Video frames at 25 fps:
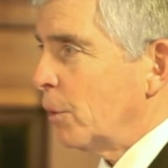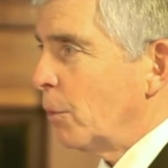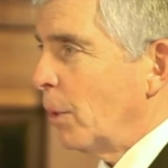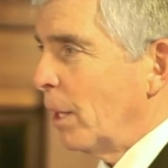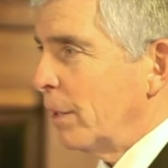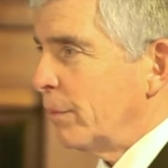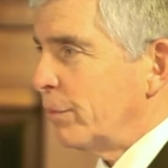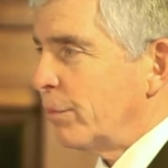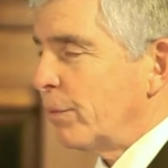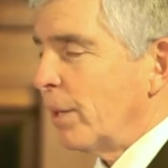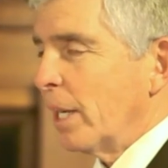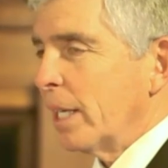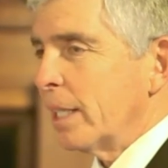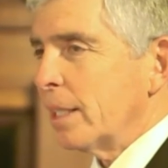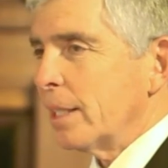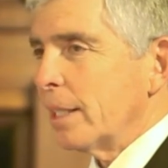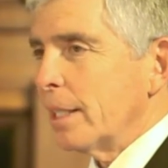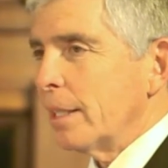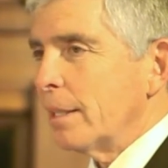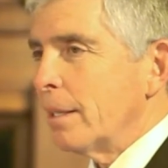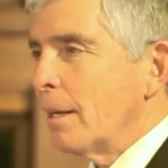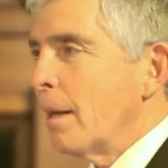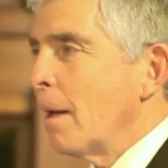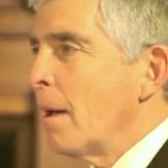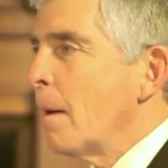quite frankly.
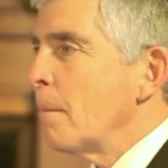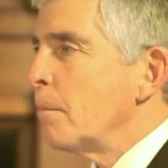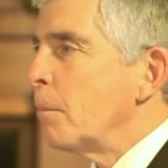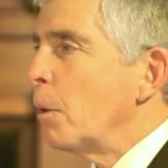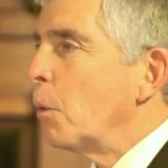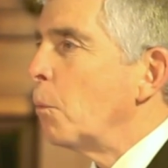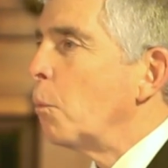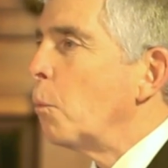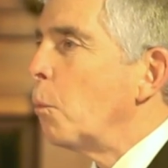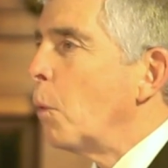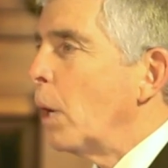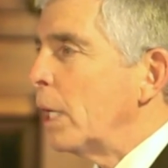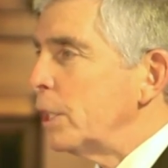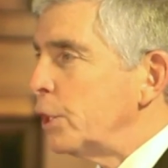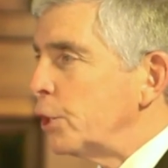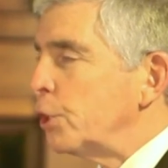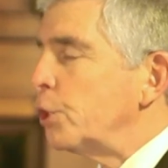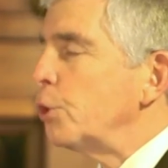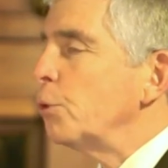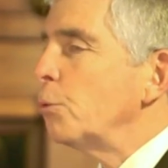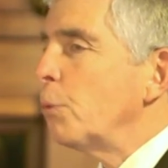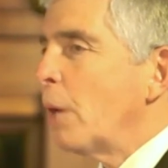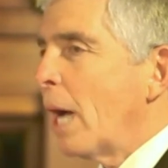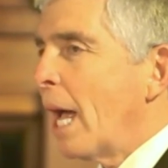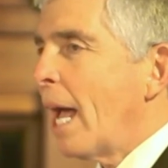But what
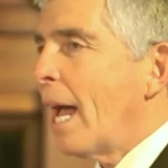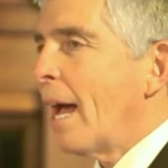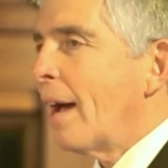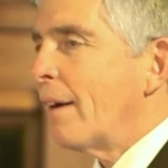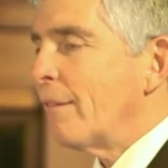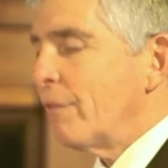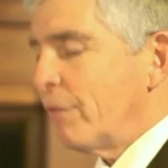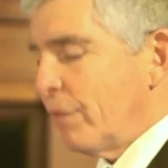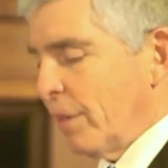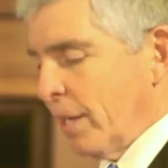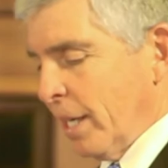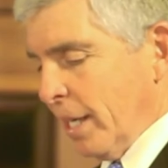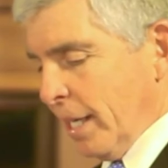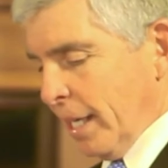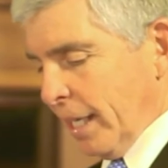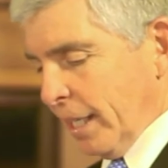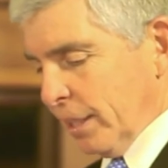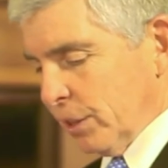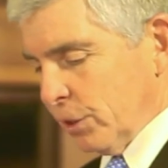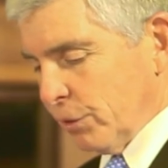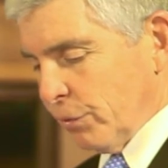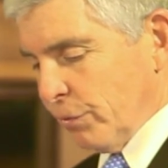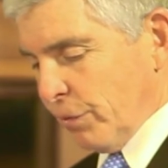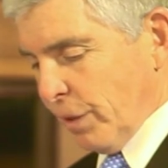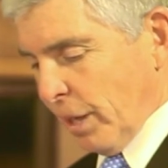you have
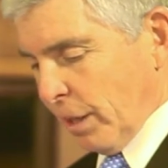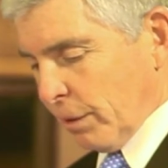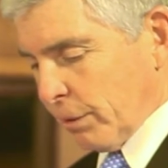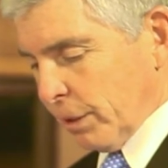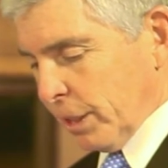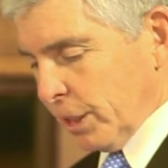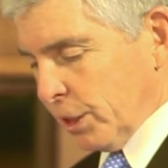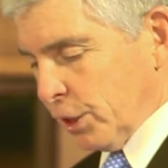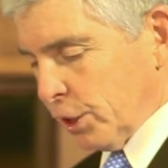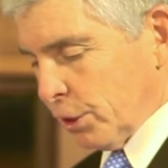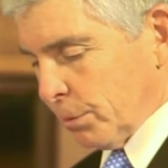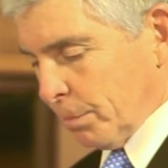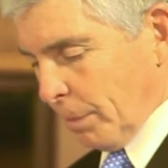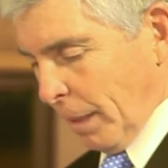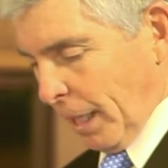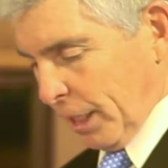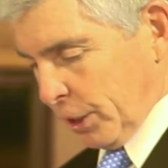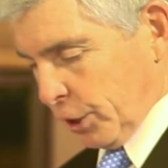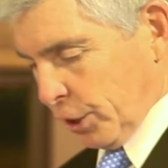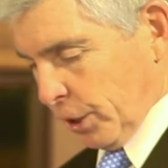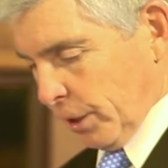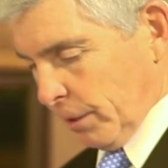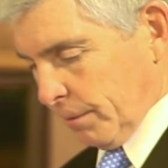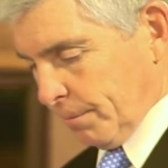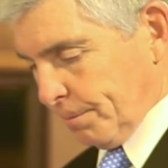is very
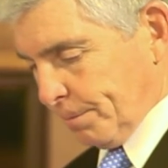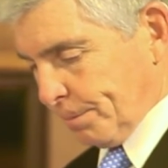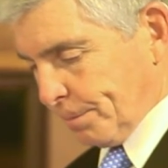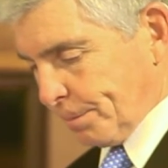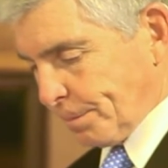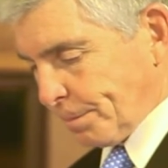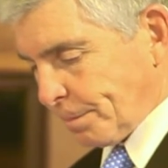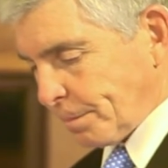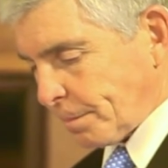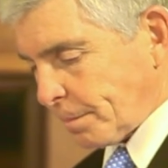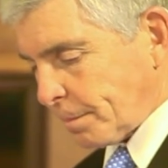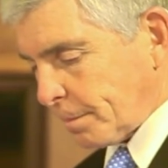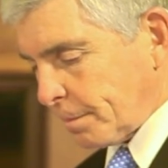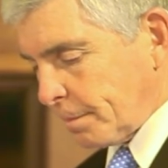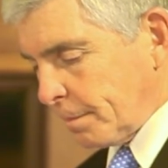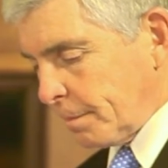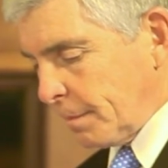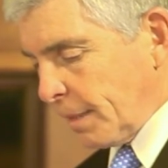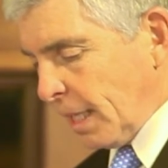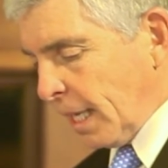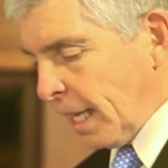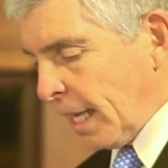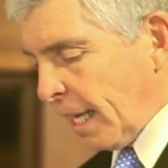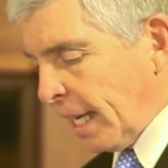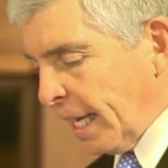special.
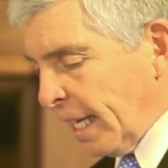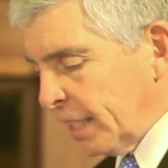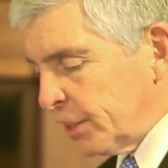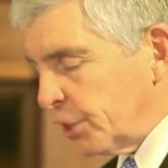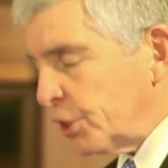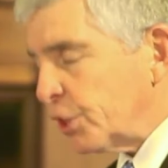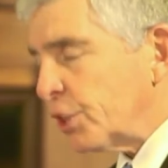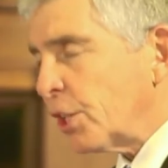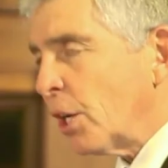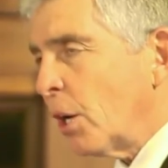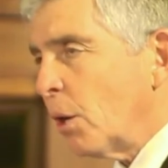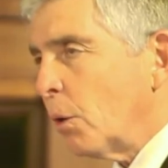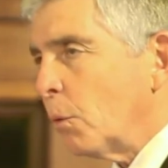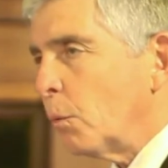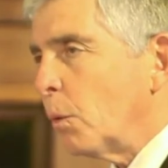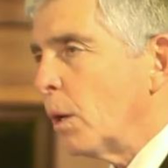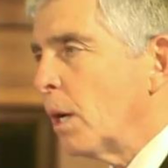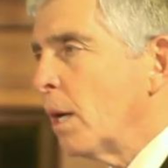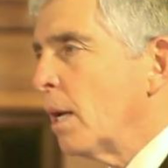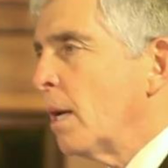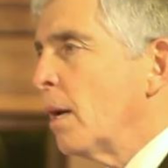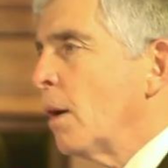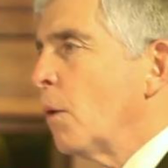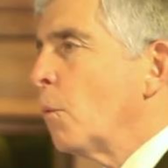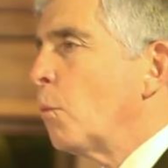And so
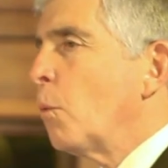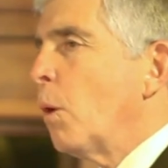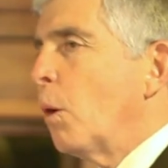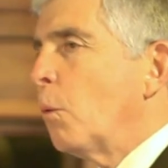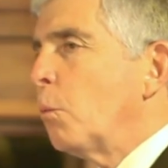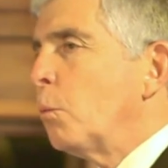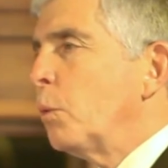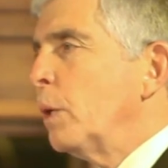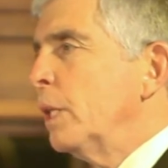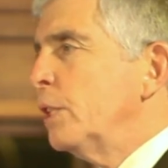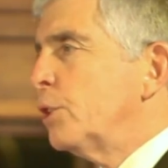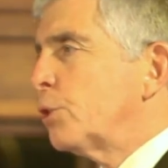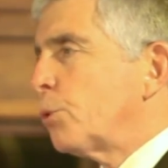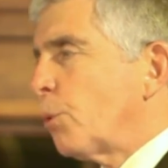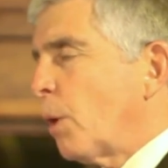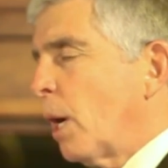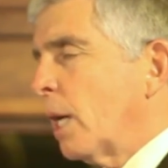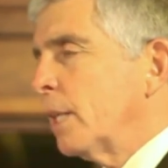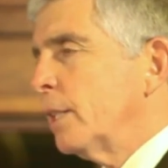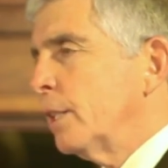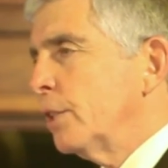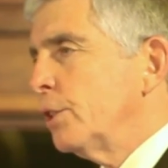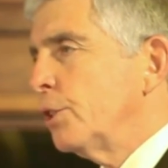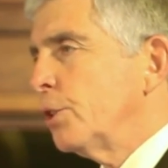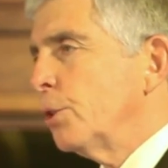what we
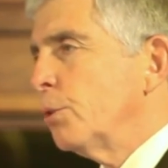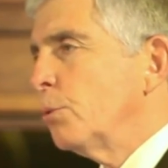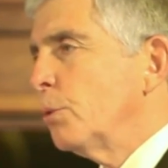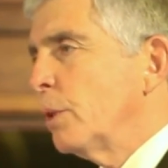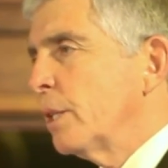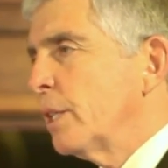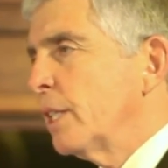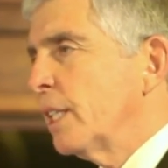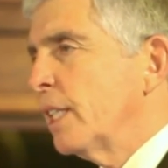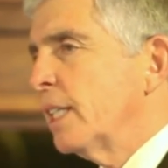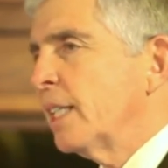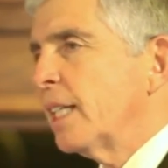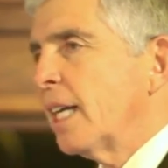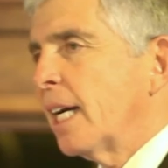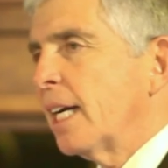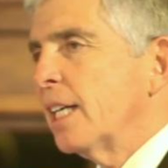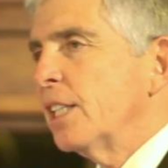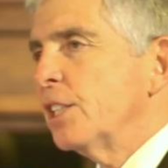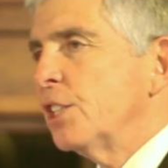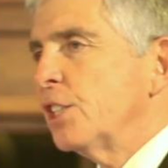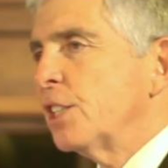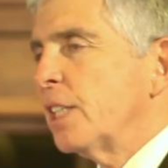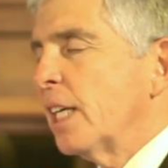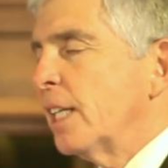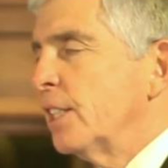try to do in the
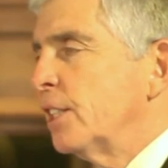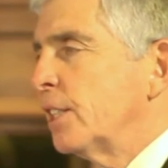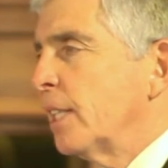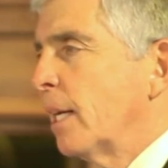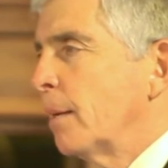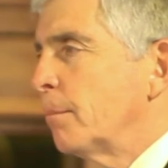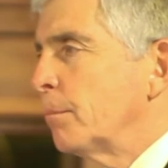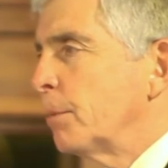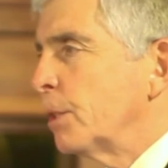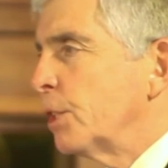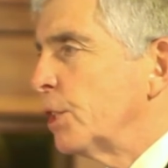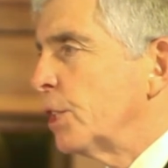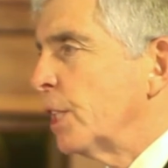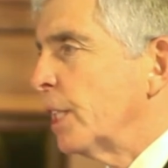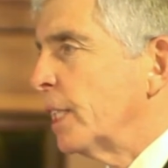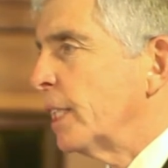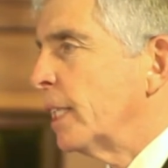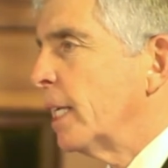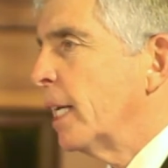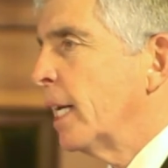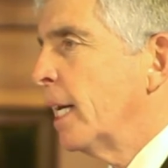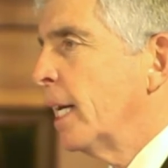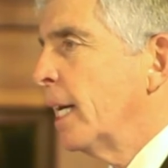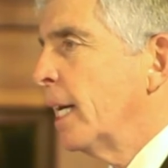United States Embassy